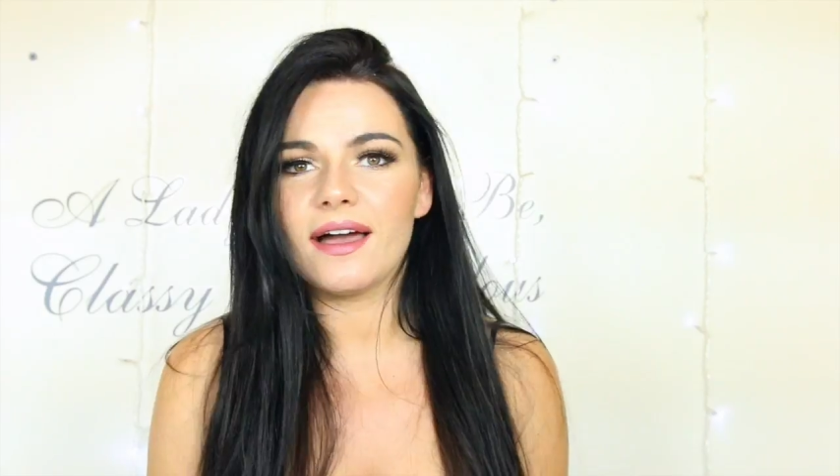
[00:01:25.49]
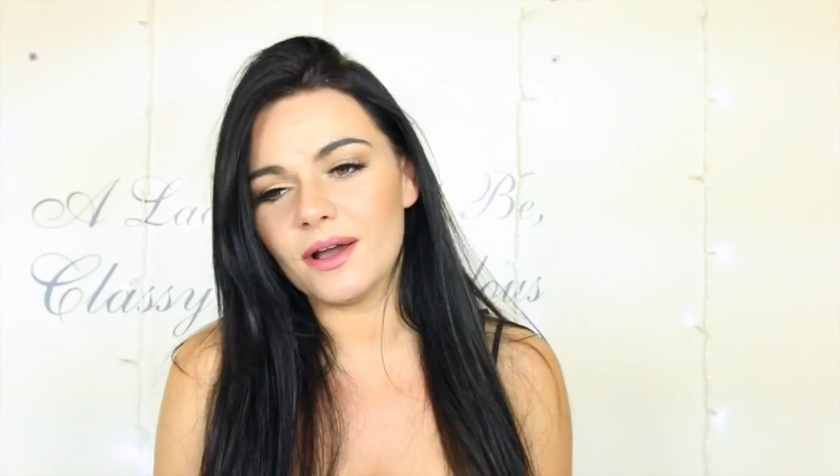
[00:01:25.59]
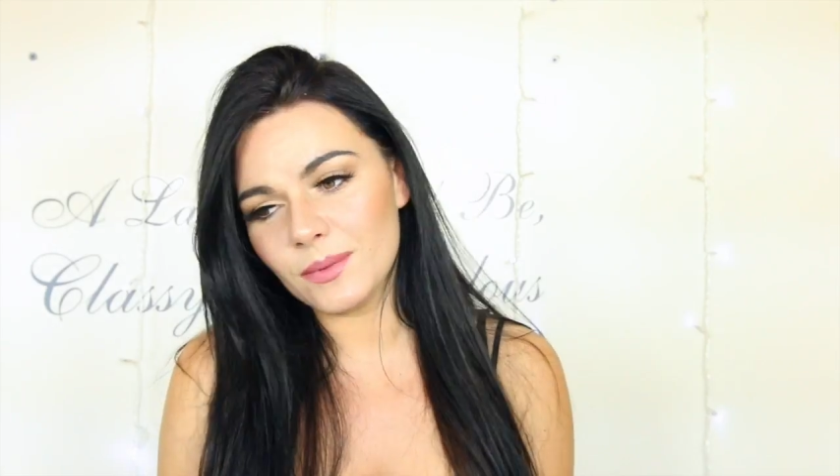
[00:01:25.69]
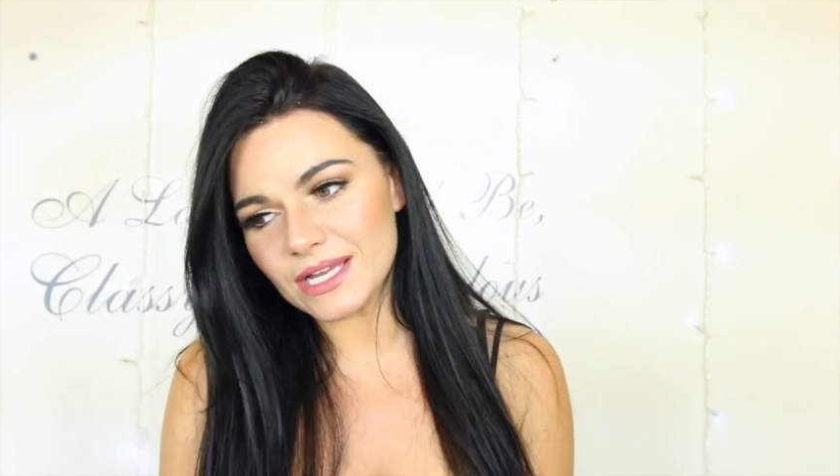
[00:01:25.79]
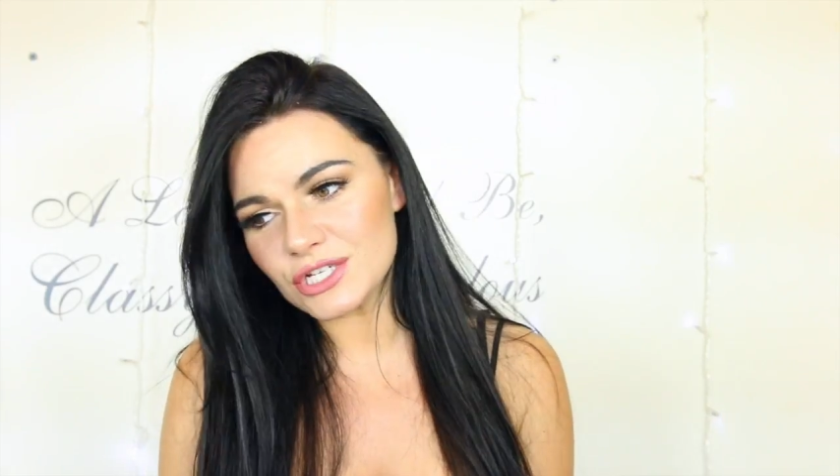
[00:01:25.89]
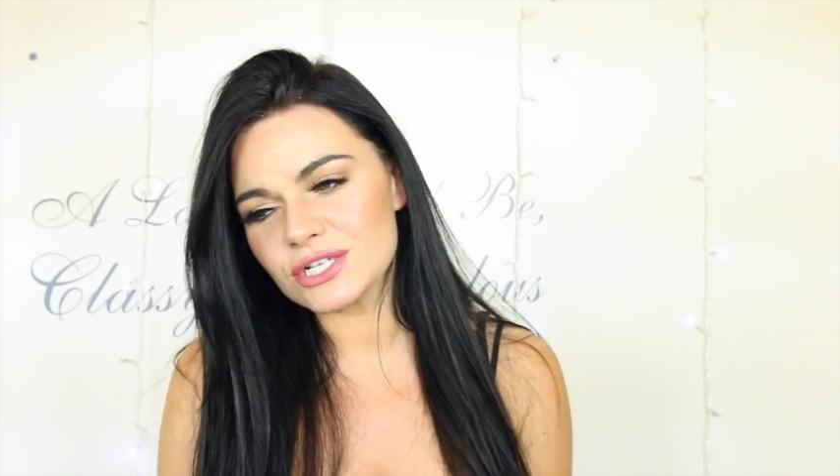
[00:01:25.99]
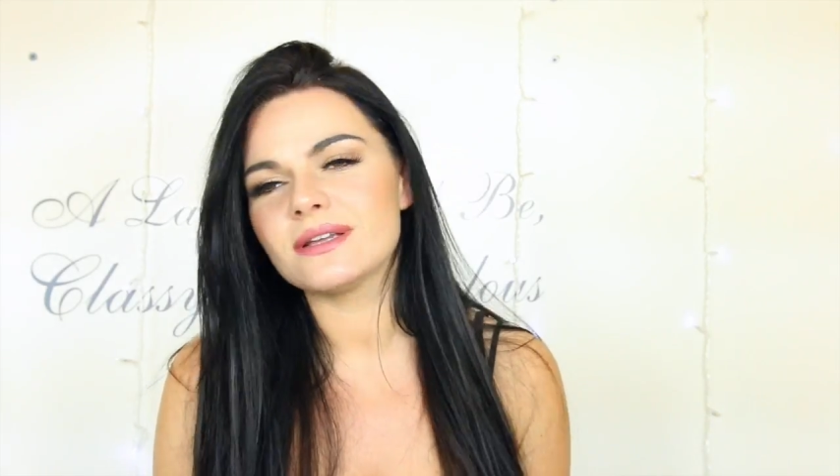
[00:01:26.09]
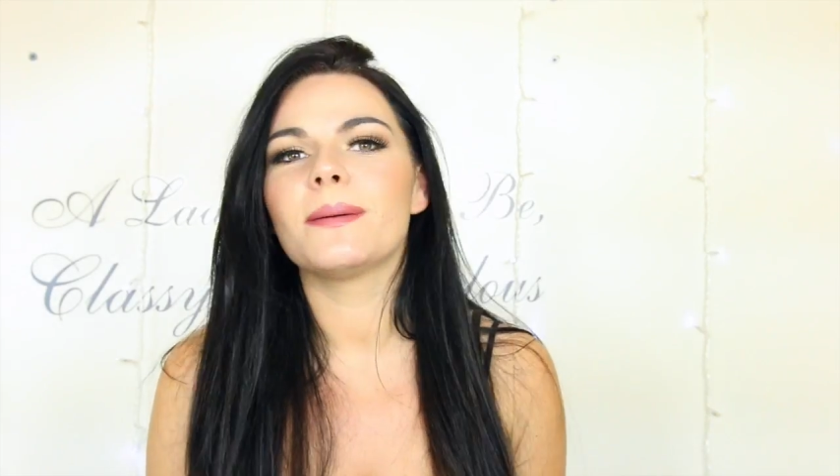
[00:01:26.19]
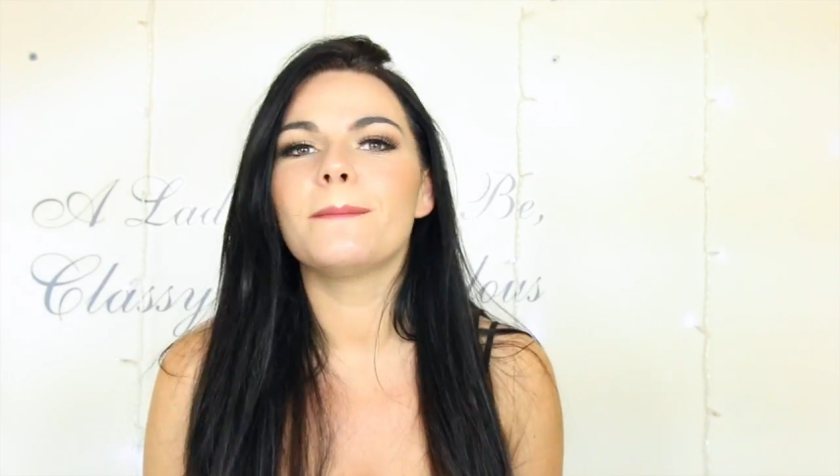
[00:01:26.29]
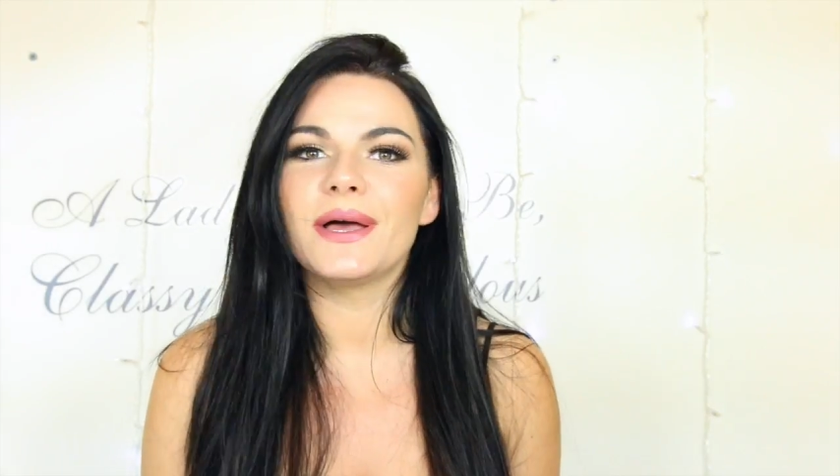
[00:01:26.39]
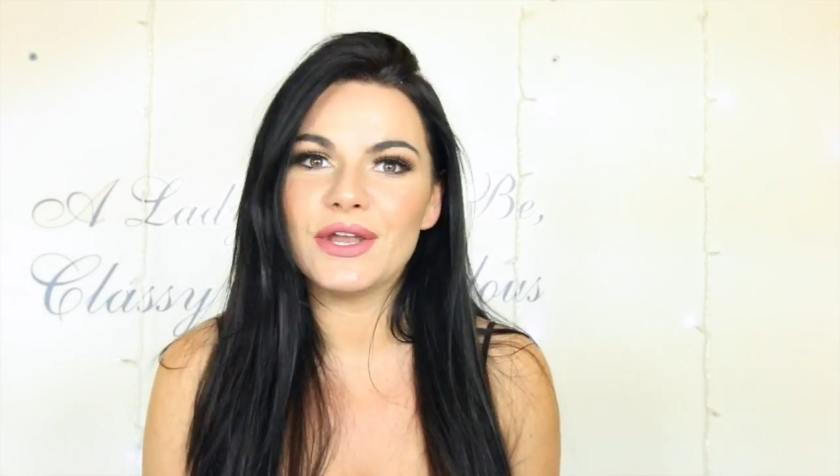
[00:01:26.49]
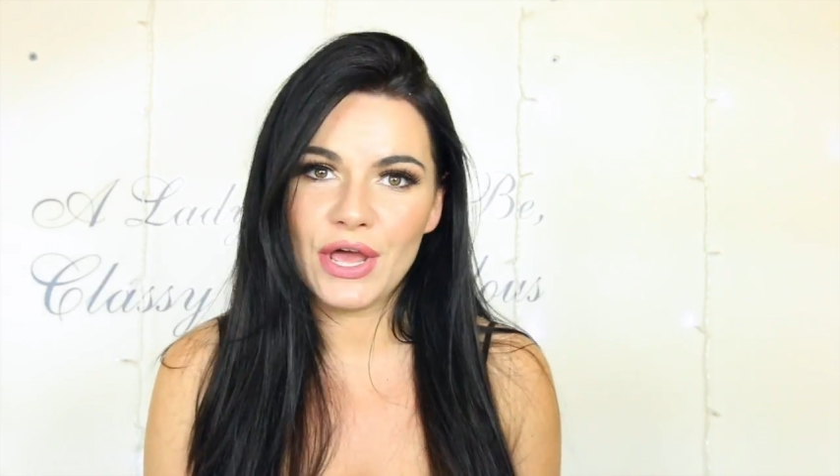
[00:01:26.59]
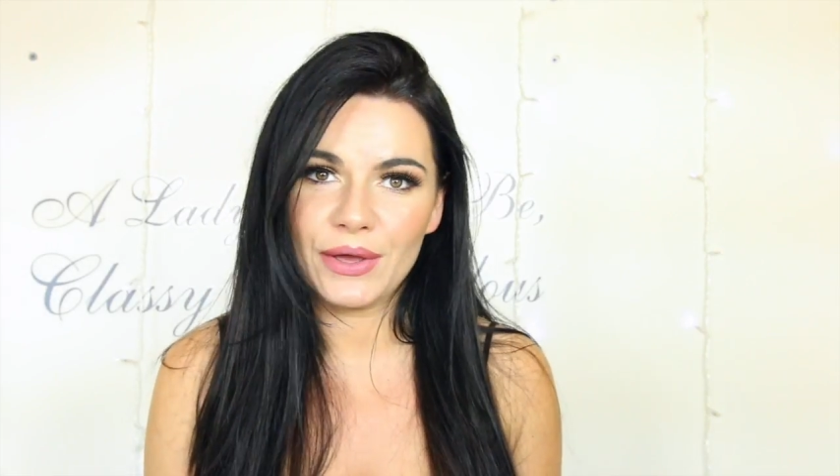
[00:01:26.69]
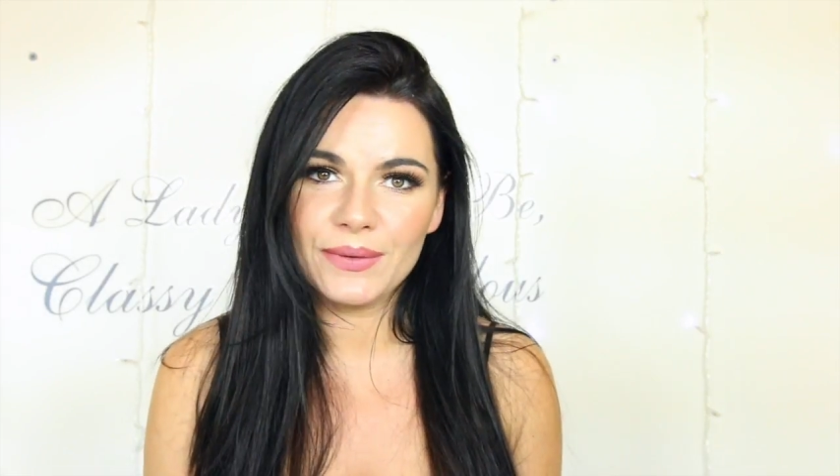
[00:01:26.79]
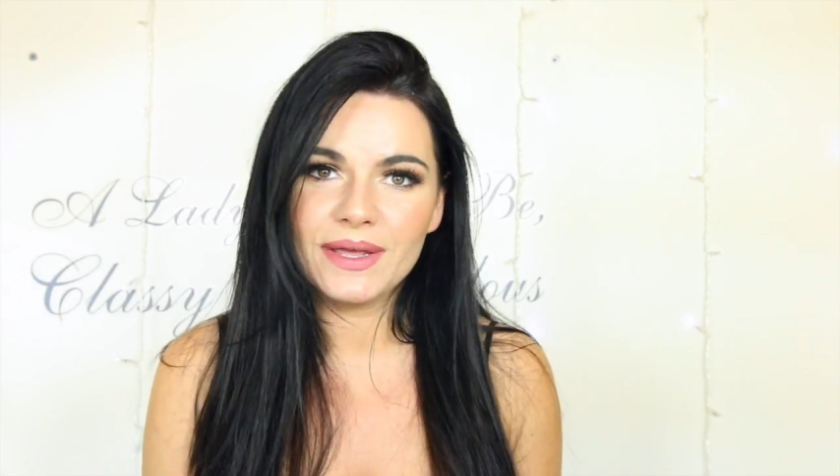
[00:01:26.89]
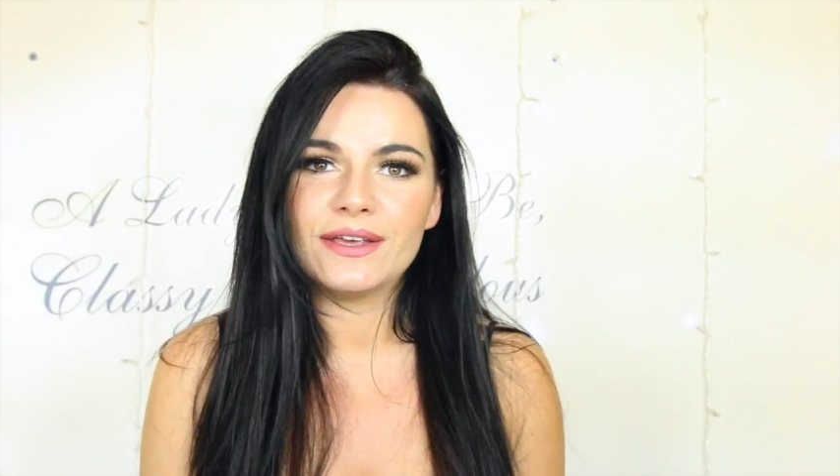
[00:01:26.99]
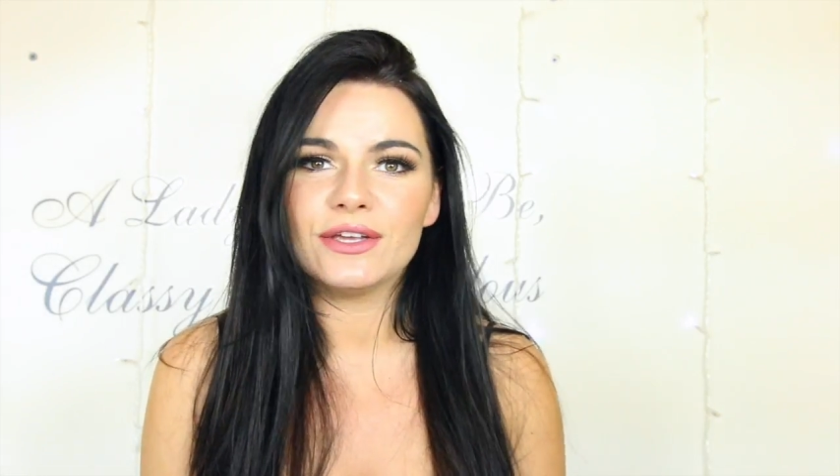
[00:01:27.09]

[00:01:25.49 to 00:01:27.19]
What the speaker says: I wish, but no.